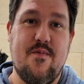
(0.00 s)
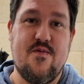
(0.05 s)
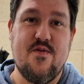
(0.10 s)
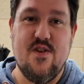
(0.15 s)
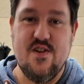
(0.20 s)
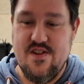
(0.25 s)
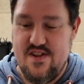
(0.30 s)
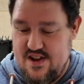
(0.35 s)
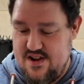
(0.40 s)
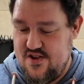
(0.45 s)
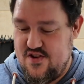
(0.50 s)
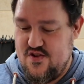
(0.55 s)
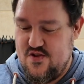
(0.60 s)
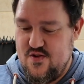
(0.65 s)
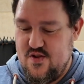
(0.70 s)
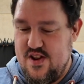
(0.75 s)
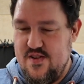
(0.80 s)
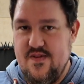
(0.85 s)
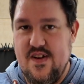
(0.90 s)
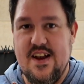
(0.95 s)
of content,
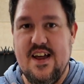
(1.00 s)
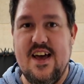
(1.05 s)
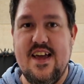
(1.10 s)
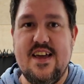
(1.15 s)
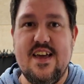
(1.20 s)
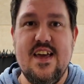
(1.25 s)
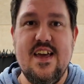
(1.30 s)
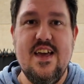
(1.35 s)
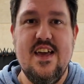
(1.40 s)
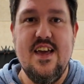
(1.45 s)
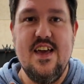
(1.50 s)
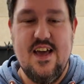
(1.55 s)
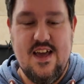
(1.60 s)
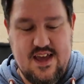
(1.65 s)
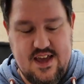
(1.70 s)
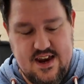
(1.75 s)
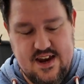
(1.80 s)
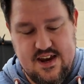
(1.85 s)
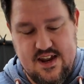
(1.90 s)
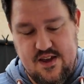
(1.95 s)
to leave a like,
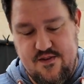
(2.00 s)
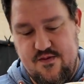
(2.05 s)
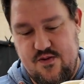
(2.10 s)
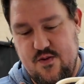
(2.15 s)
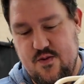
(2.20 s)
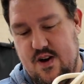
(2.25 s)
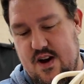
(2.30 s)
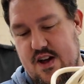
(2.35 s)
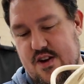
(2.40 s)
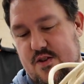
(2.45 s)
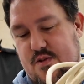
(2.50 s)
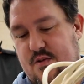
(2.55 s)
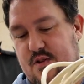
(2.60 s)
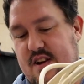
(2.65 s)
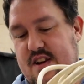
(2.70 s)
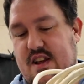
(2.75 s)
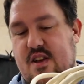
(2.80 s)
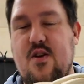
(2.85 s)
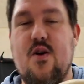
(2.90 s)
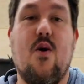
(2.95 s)
and if you are new
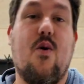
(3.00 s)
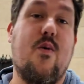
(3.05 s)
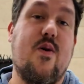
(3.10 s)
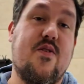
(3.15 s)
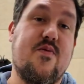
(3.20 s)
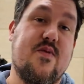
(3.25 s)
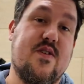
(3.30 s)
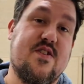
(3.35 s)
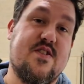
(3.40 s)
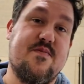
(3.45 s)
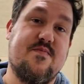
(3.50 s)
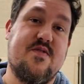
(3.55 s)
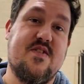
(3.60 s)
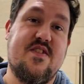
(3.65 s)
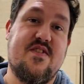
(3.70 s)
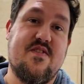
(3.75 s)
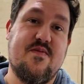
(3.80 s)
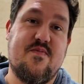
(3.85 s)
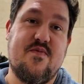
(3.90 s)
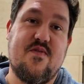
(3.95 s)
around here, you're always welcome to
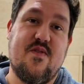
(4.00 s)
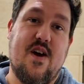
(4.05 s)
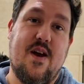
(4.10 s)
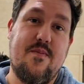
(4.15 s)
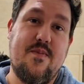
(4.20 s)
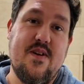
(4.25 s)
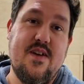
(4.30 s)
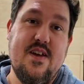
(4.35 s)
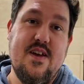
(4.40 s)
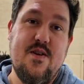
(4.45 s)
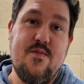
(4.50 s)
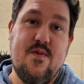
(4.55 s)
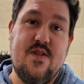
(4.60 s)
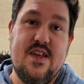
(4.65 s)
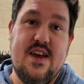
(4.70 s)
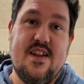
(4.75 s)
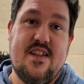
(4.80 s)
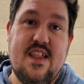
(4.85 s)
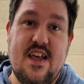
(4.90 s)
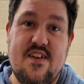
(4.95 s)
hit subscribe. With
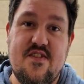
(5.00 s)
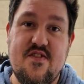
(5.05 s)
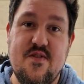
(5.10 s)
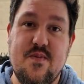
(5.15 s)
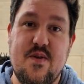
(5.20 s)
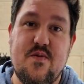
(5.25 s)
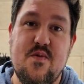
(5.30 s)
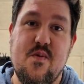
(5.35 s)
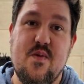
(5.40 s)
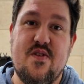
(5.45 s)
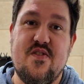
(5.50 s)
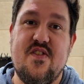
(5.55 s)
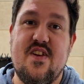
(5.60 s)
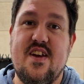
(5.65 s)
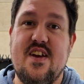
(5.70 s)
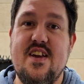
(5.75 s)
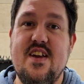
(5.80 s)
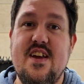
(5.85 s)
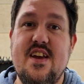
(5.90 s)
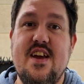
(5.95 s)
that, thanks so much for
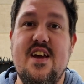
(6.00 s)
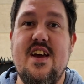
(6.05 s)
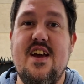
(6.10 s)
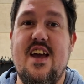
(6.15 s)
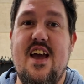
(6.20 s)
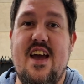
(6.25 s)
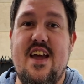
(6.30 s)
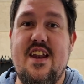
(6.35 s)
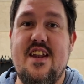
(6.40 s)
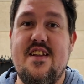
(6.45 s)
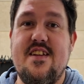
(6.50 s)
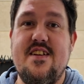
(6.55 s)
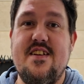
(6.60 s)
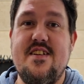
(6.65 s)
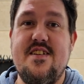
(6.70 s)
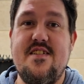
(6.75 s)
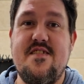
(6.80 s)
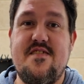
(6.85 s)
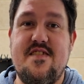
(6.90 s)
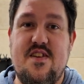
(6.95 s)
watching, and
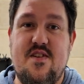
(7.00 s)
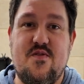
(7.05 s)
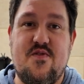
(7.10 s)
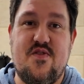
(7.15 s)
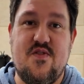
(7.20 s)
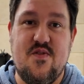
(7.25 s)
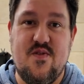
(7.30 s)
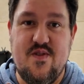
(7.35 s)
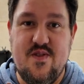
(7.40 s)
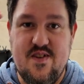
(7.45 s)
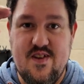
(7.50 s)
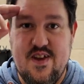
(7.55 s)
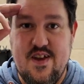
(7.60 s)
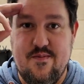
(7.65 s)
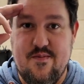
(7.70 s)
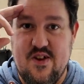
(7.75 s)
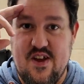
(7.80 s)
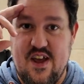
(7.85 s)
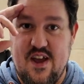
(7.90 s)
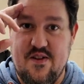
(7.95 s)
see you soon.
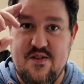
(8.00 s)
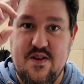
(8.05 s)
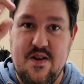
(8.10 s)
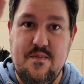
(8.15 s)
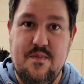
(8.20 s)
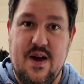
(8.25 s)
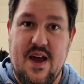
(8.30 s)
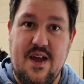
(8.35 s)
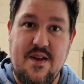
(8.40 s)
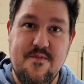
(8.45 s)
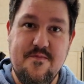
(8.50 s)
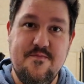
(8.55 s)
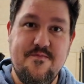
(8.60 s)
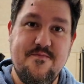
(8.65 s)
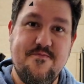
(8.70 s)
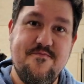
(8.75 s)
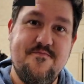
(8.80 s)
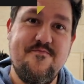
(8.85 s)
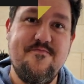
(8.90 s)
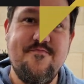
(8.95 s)
I'm picking up, and
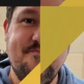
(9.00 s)
bye.